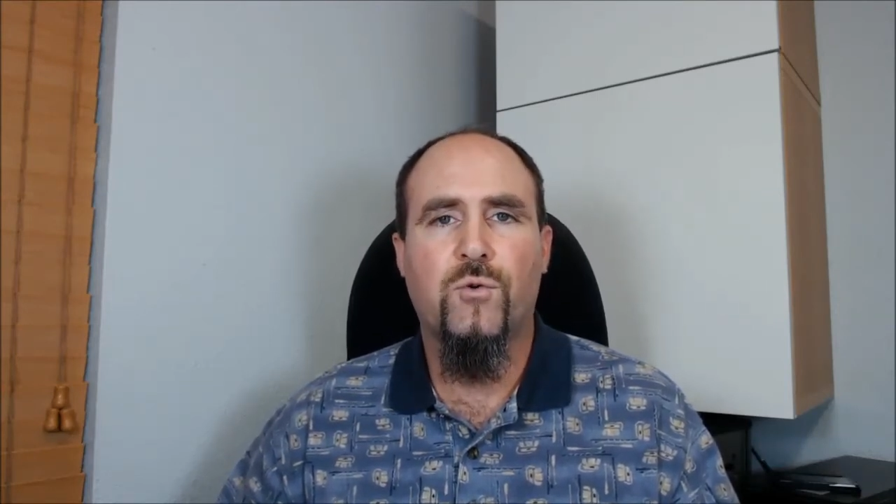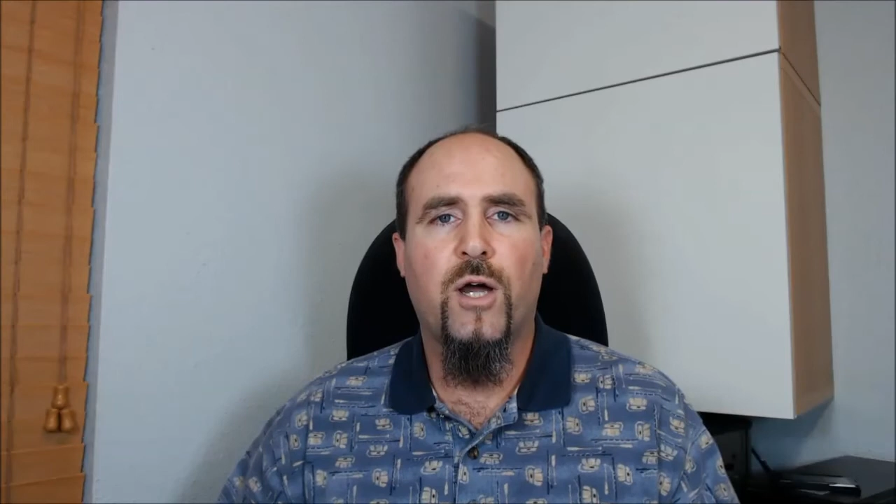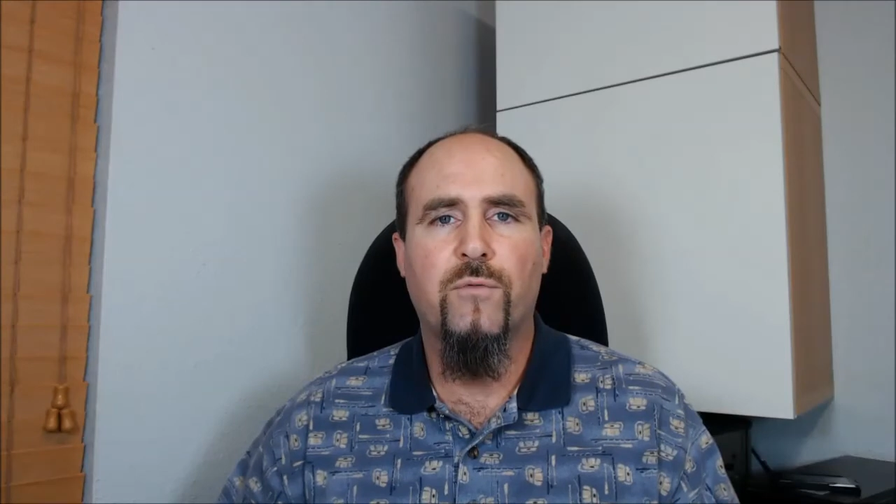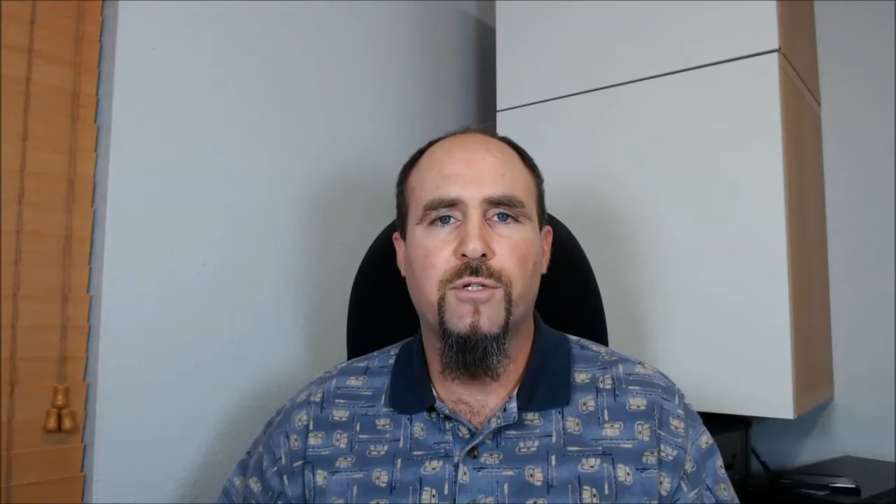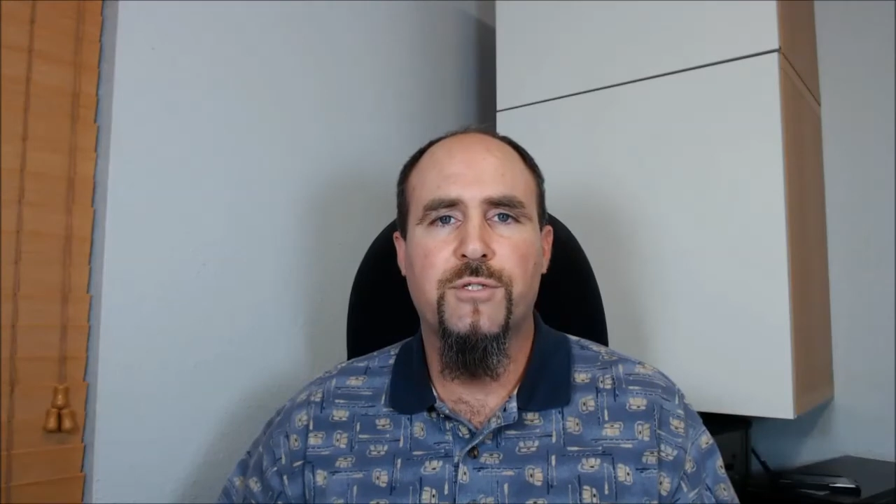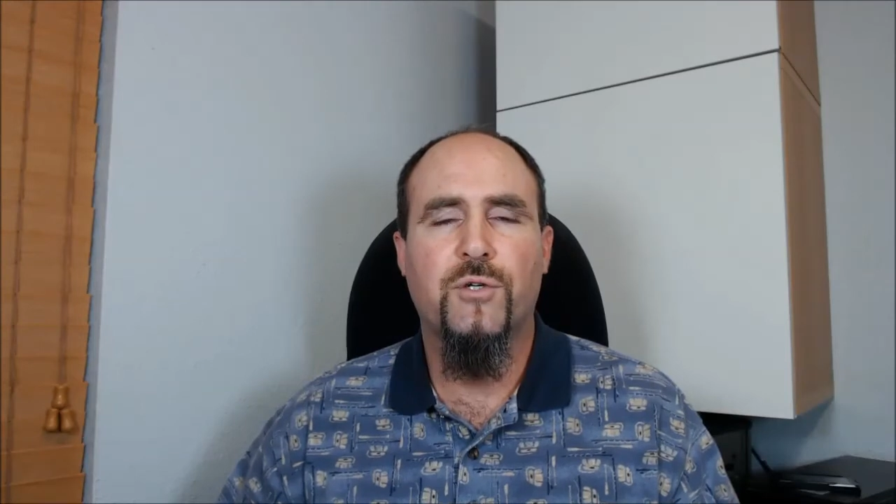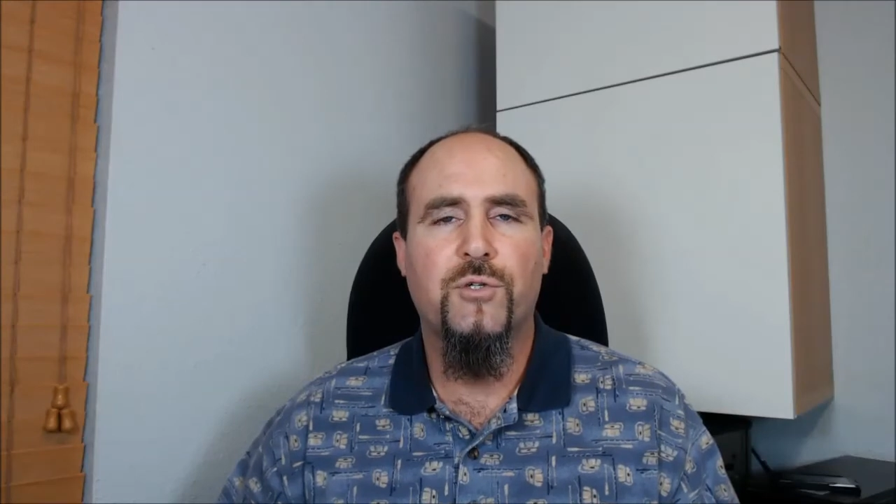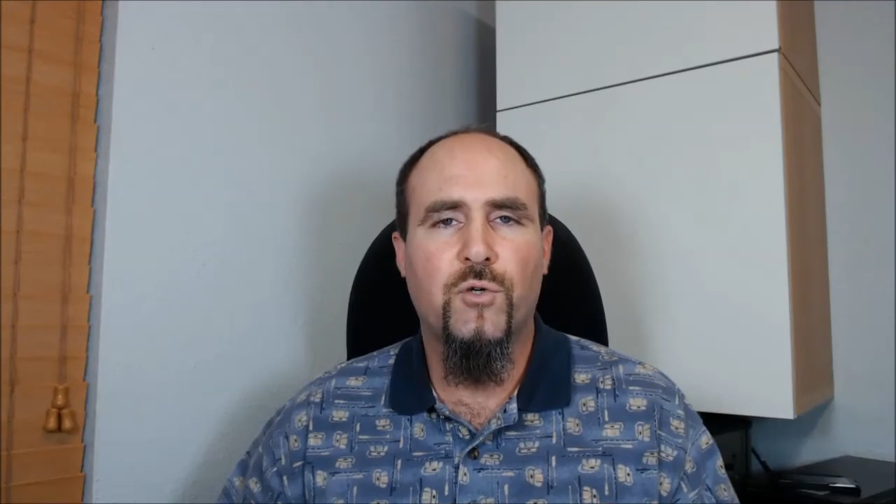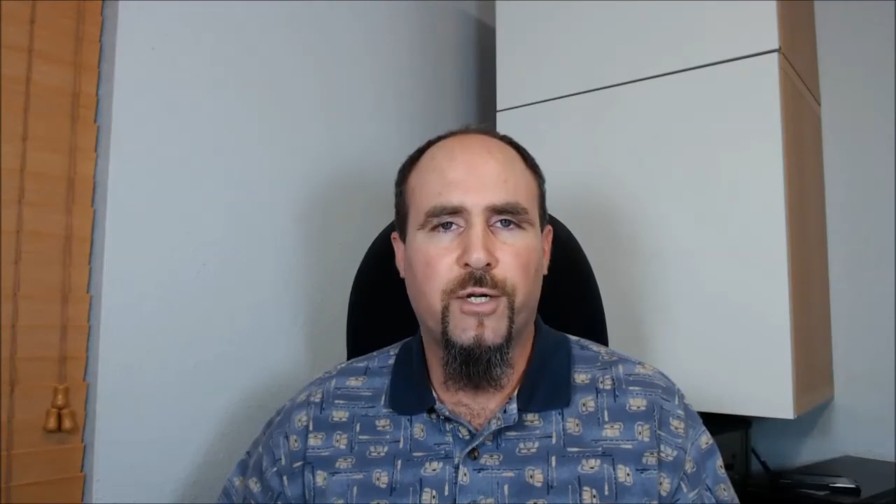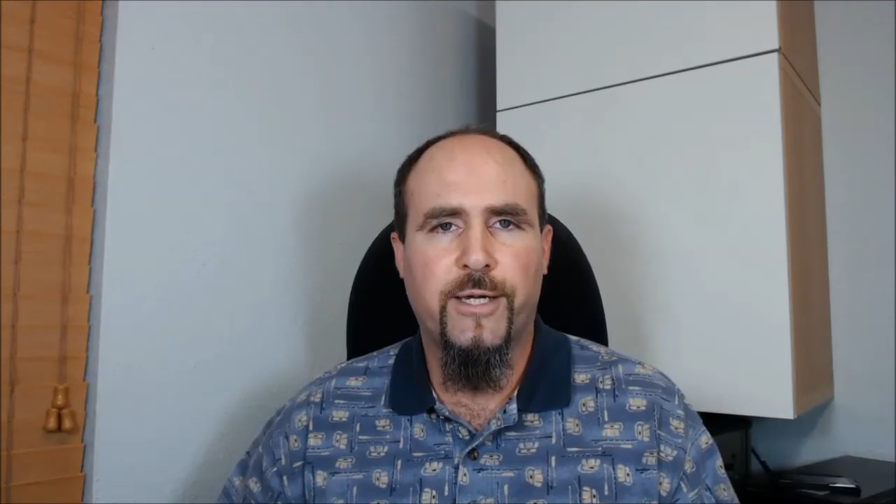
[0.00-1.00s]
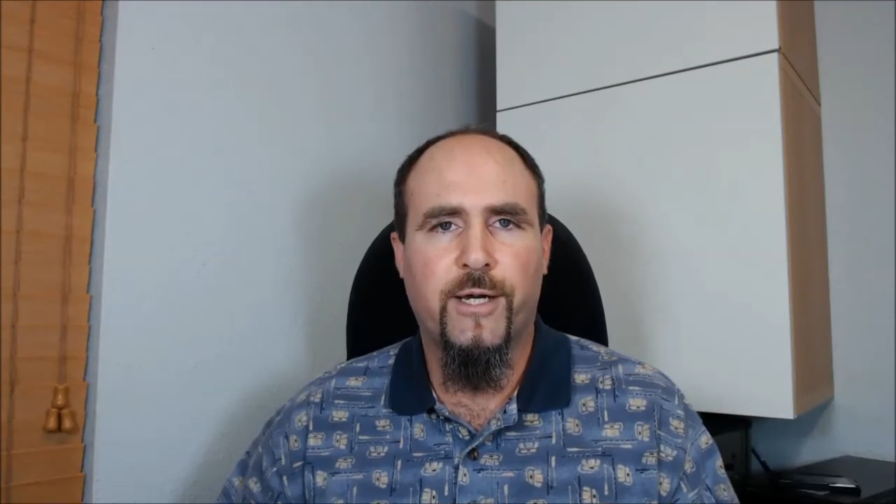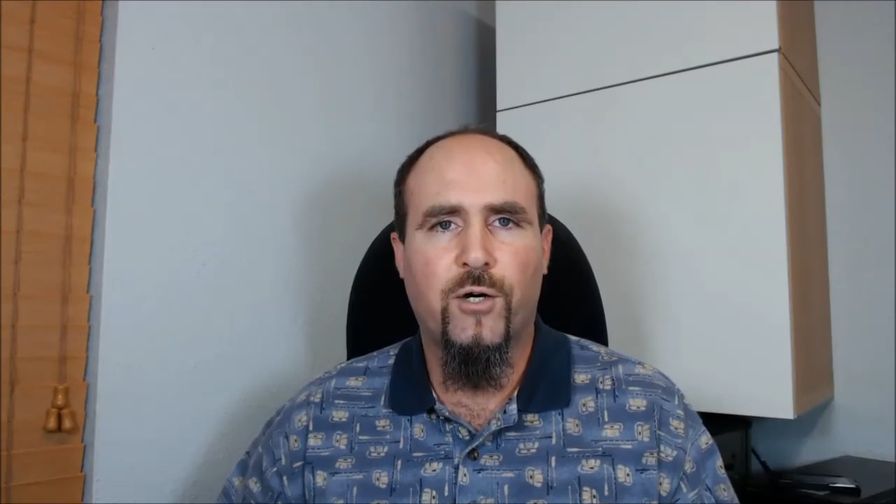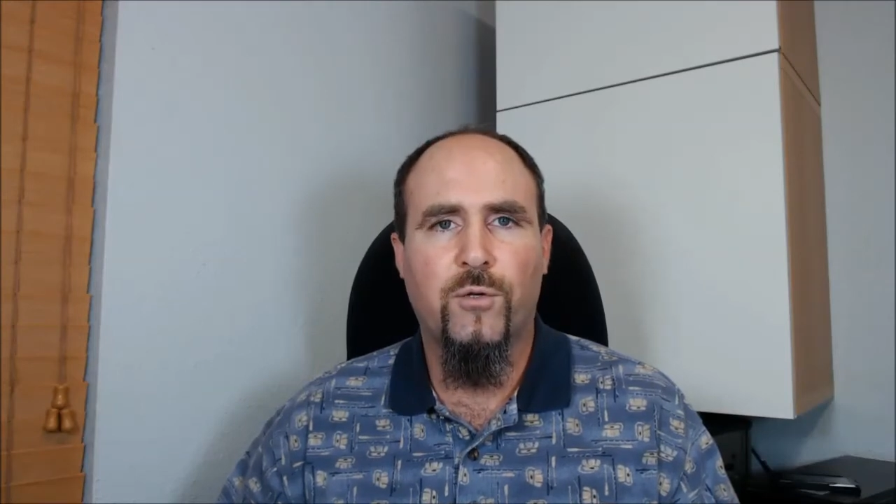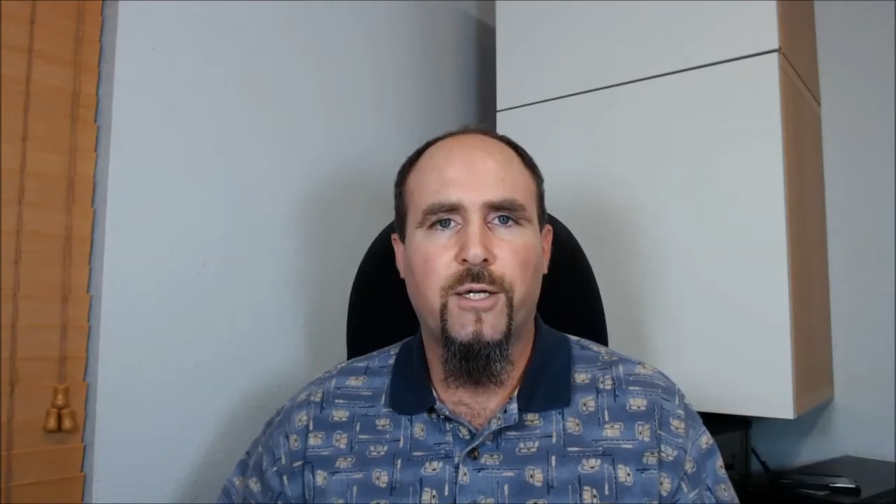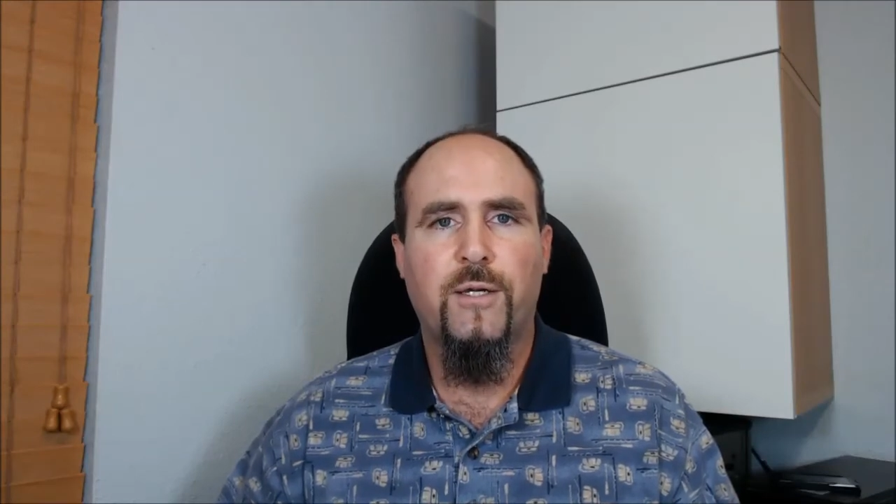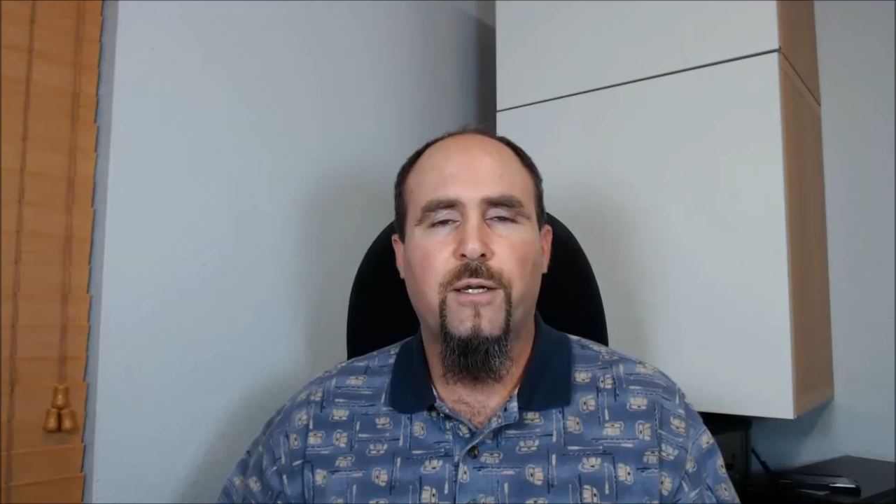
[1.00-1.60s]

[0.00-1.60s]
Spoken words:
drivers to your account,